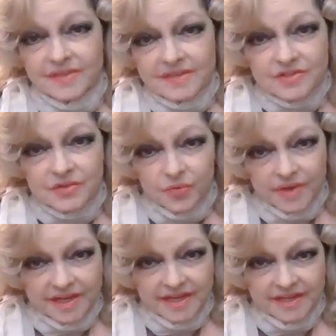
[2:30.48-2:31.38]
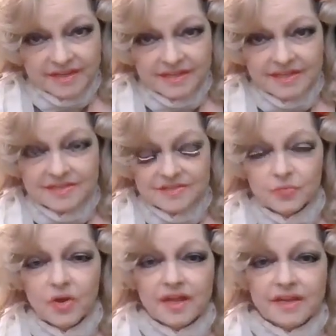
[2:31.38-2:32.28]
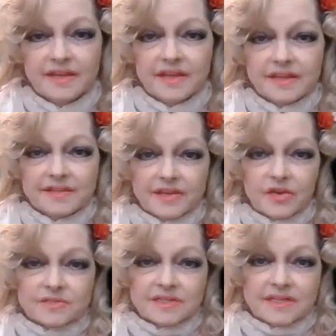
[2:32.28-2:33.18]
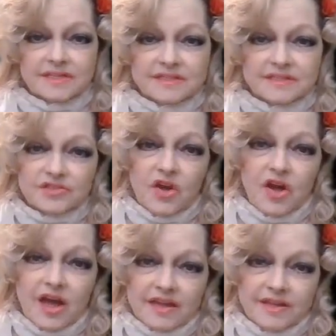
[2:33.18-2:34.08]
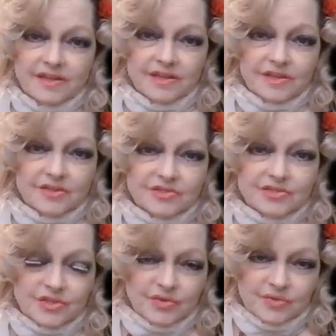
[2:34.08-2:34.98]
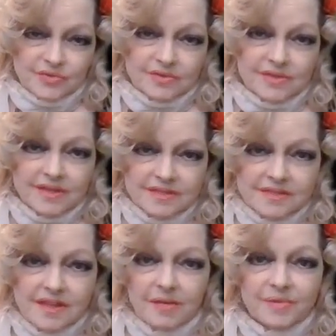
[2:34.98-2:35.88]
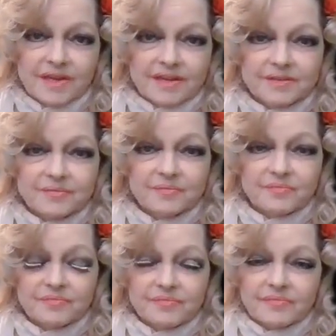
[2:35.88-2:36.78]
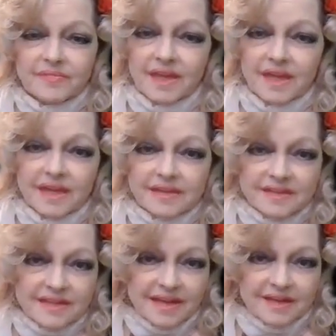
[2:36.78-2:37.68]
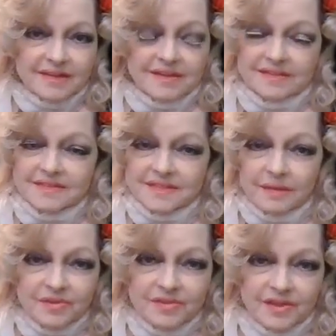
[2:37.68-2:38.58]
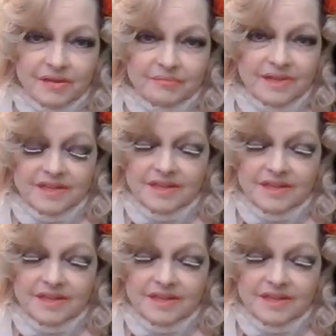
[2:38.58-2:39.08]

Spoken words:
This queen is one that goes in to talk to the Islamic and get some of them.